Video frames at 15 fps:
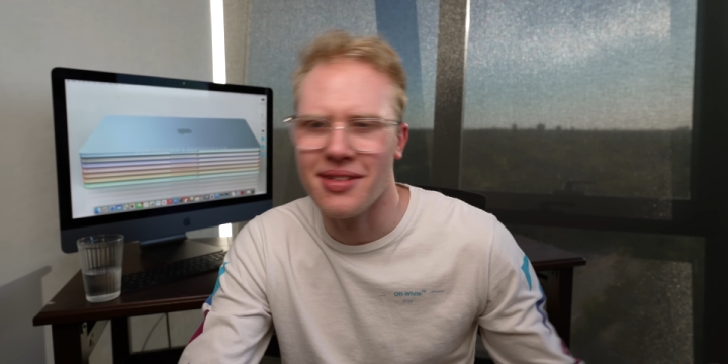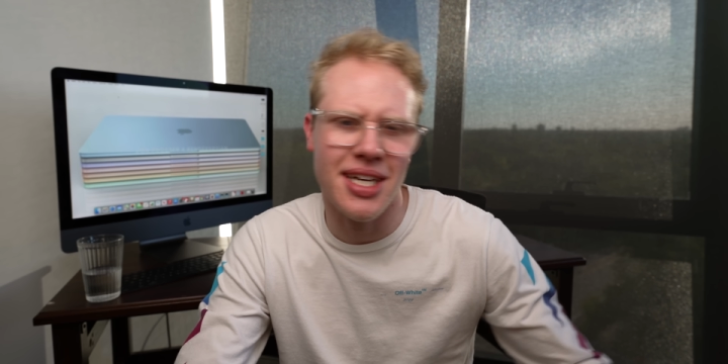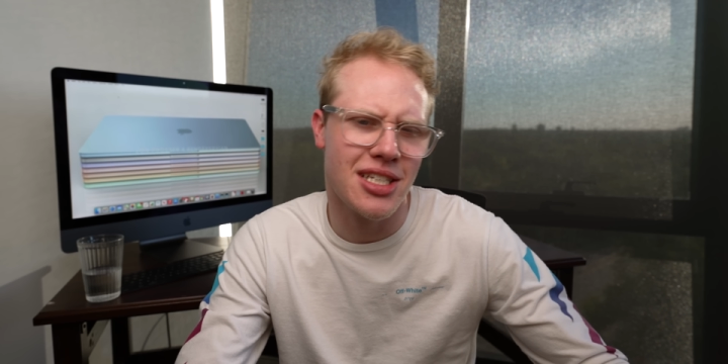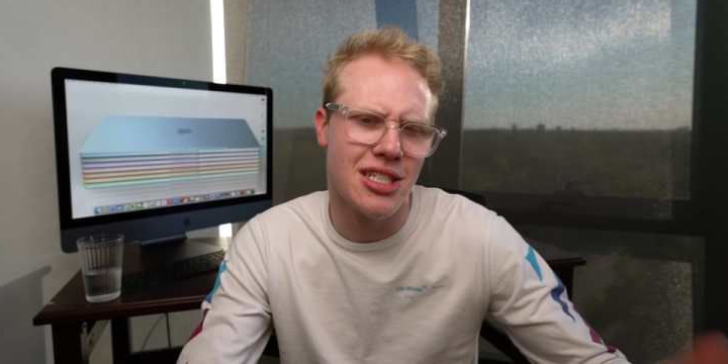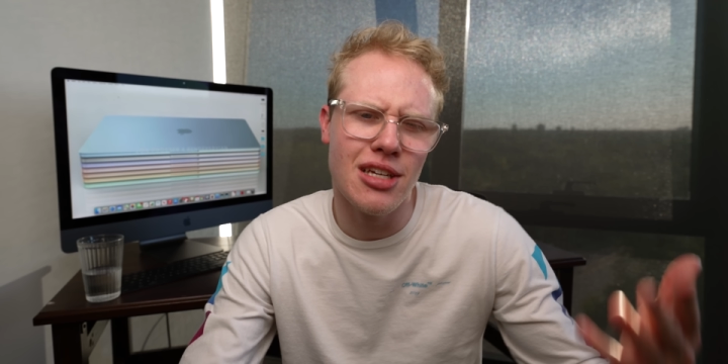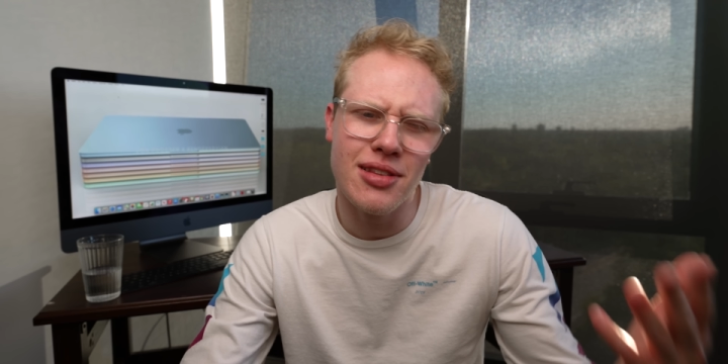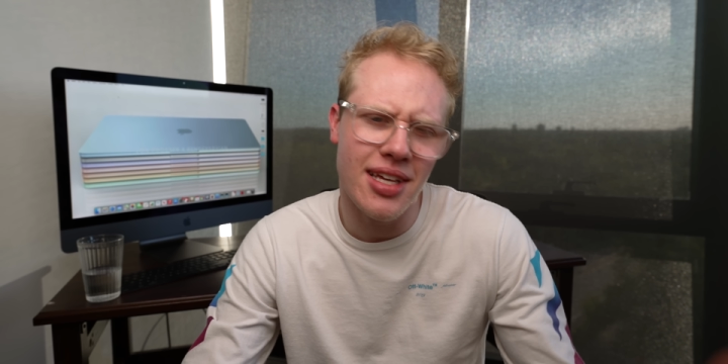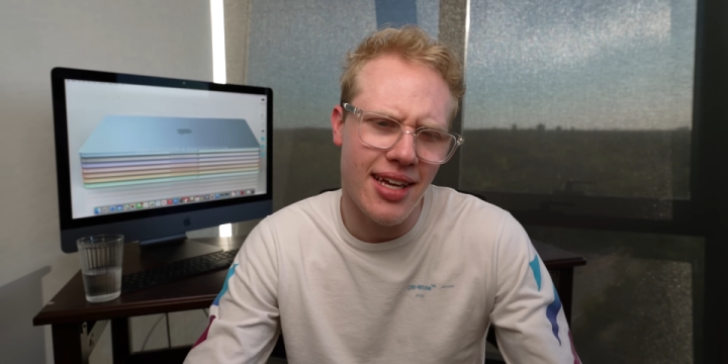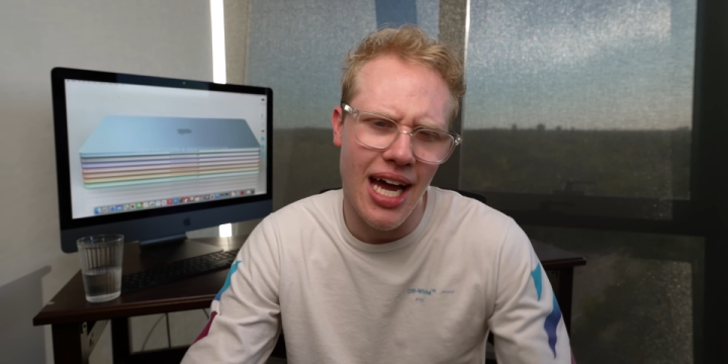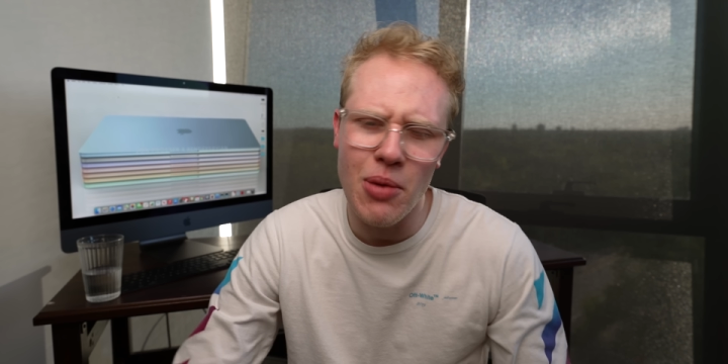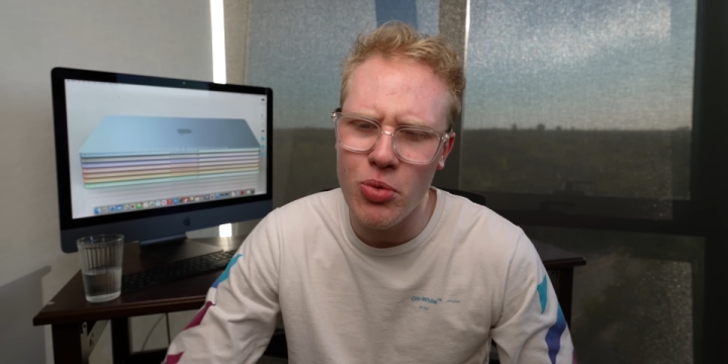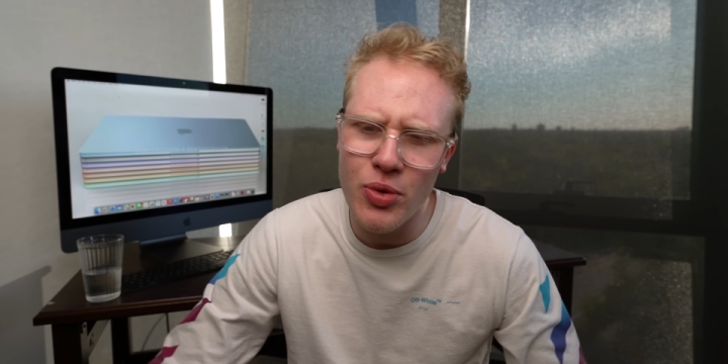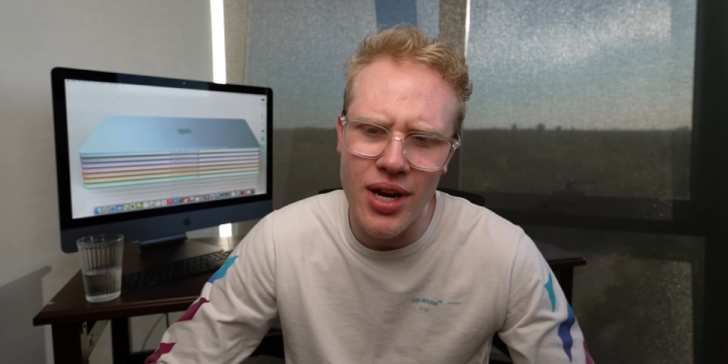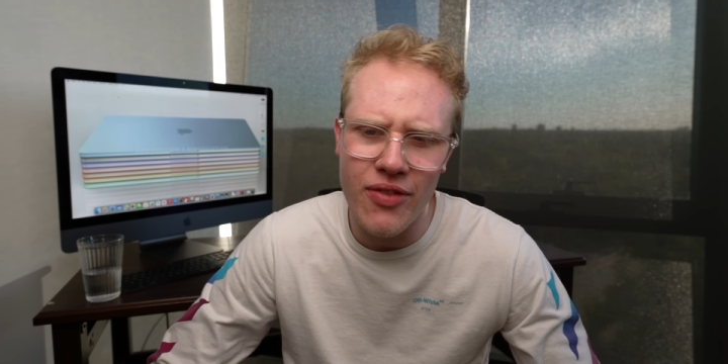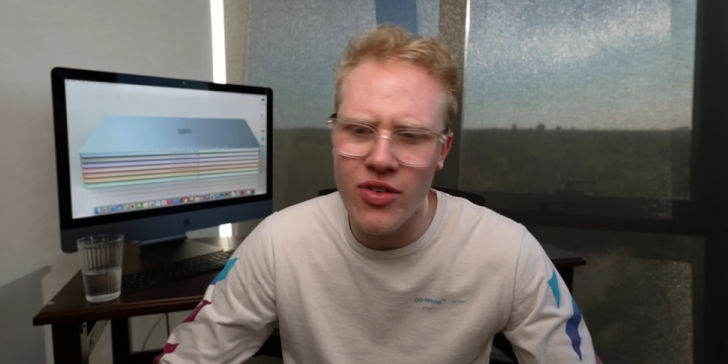like, do you think
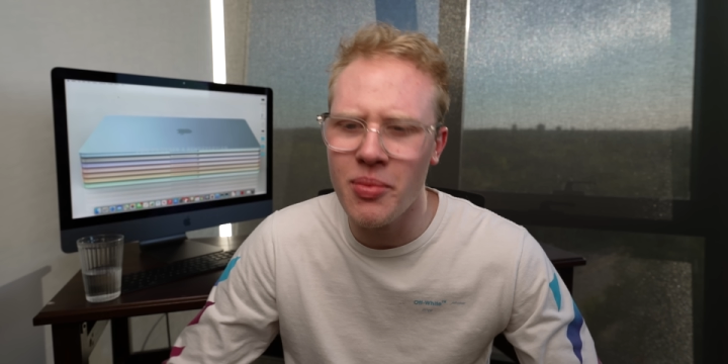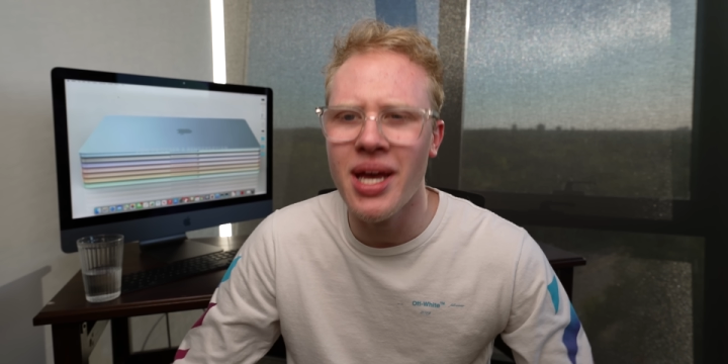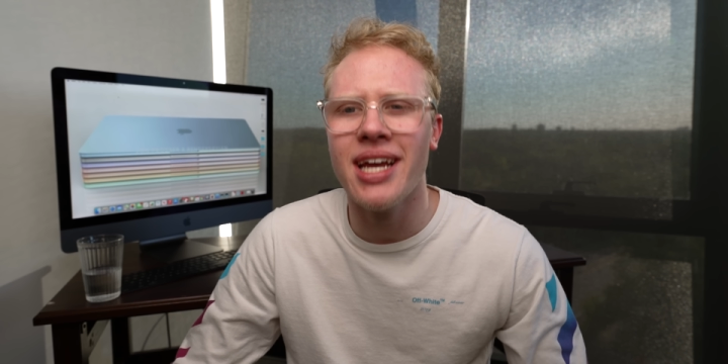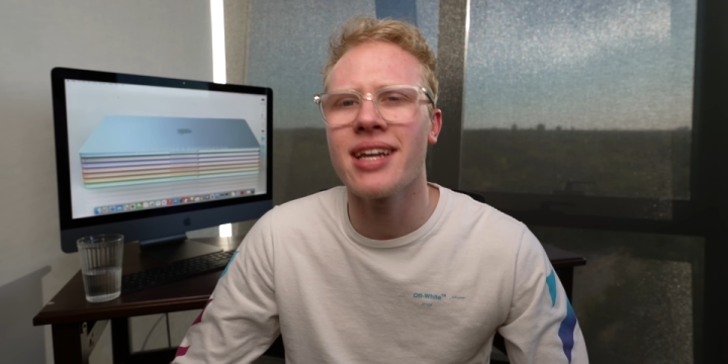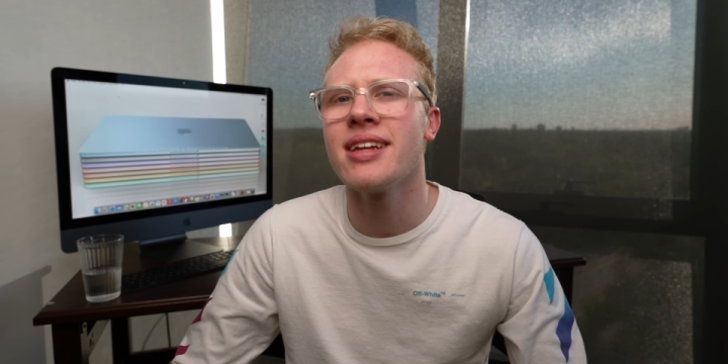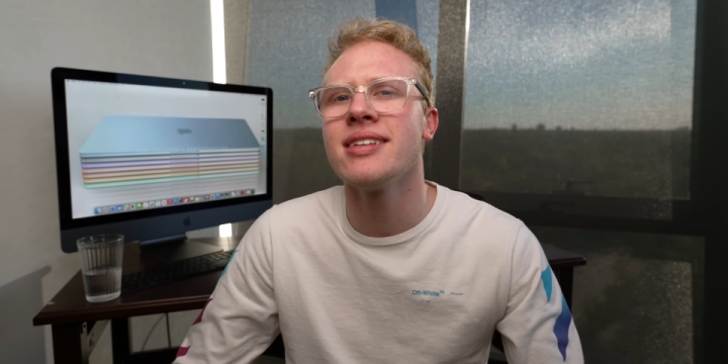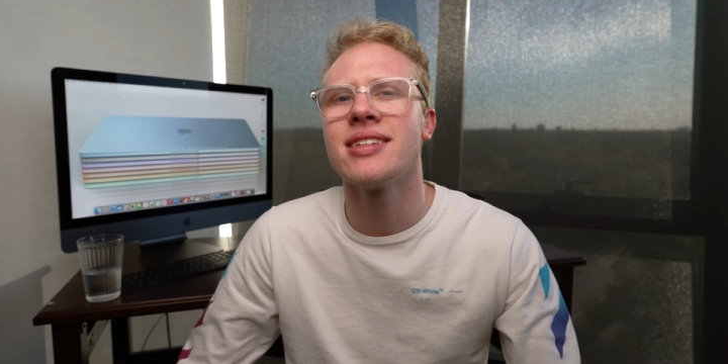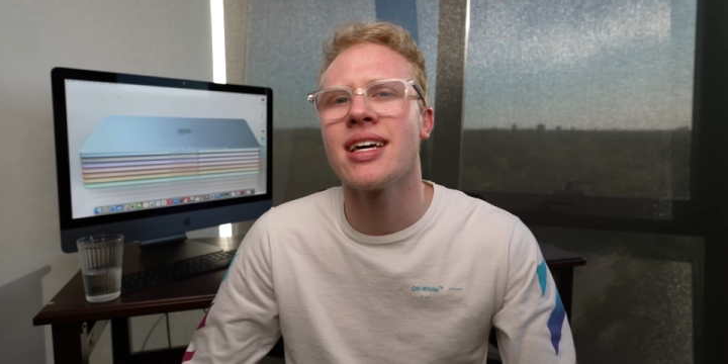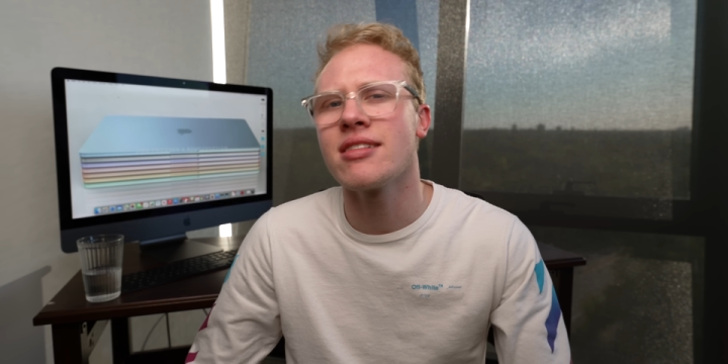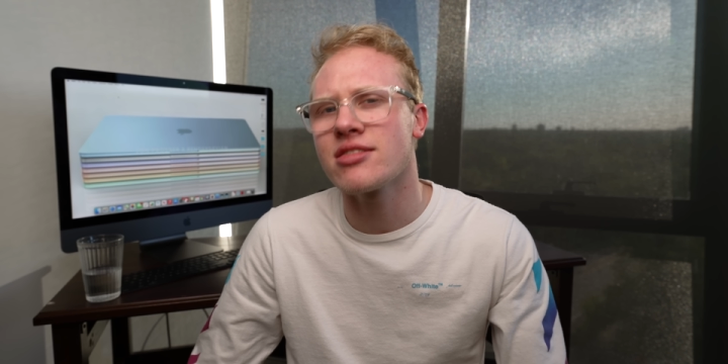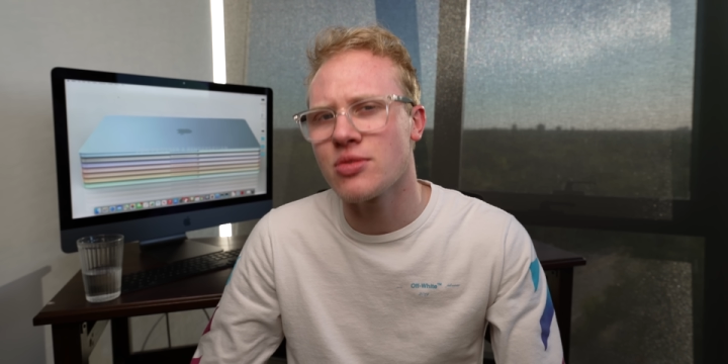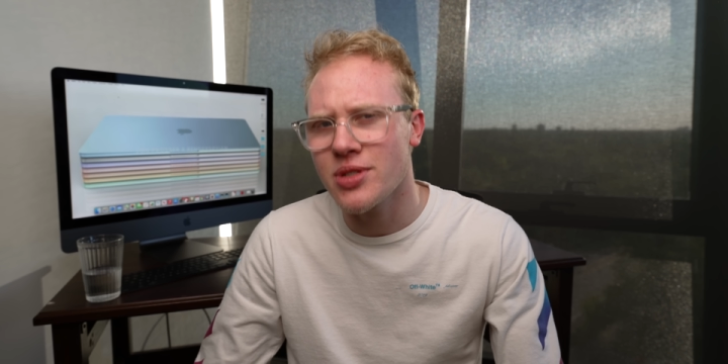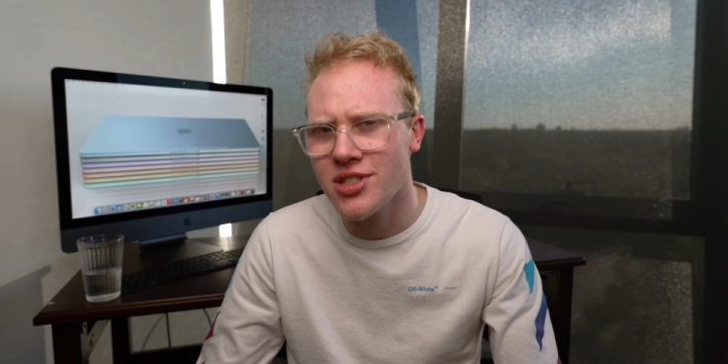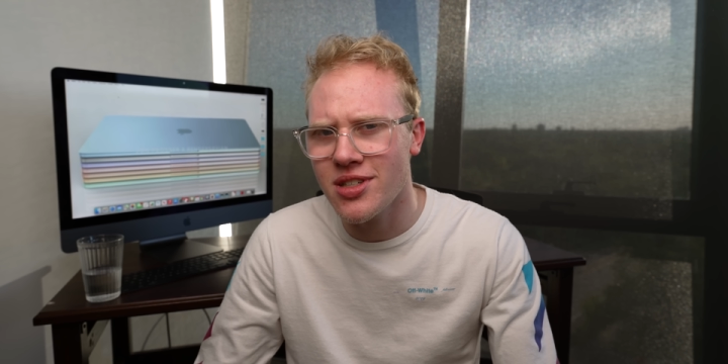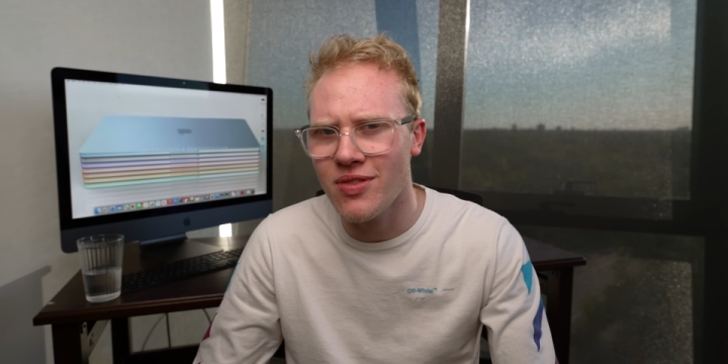Apple would ever make a Nintendo
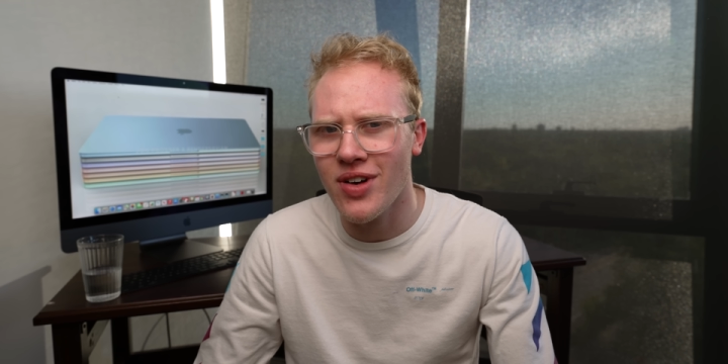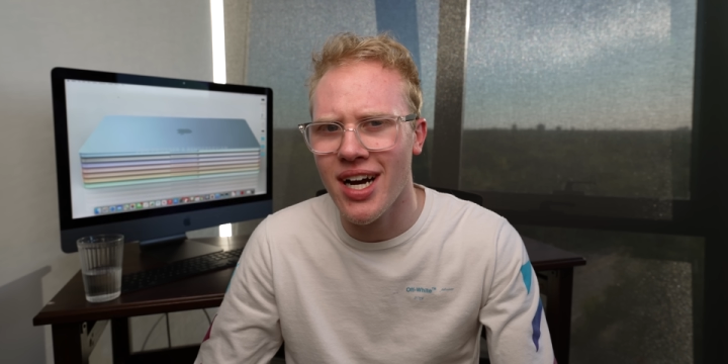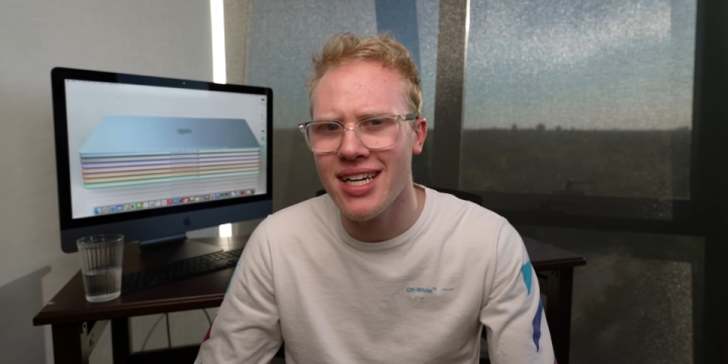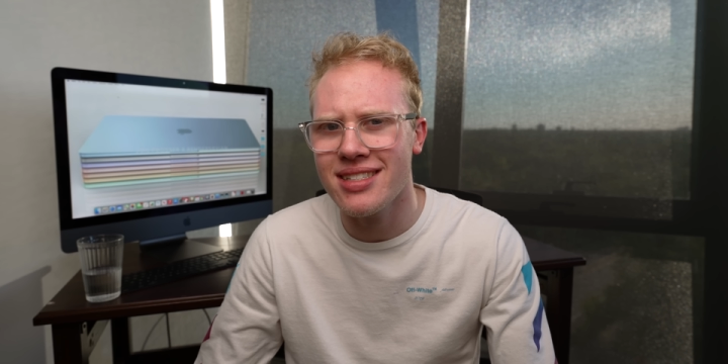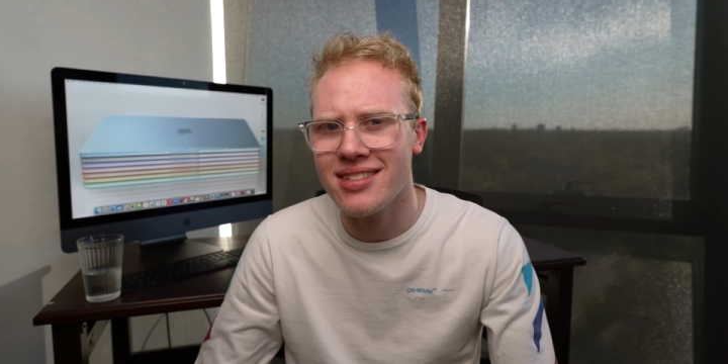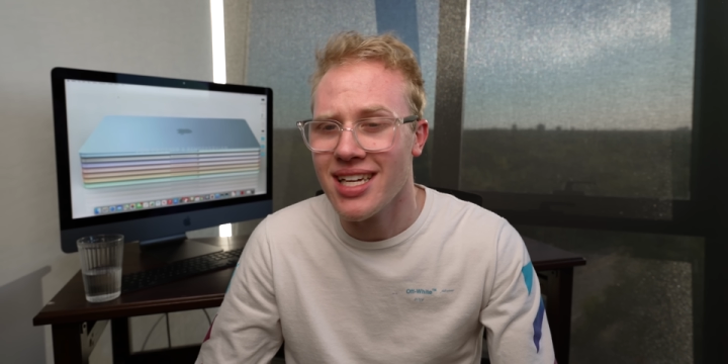Switch device?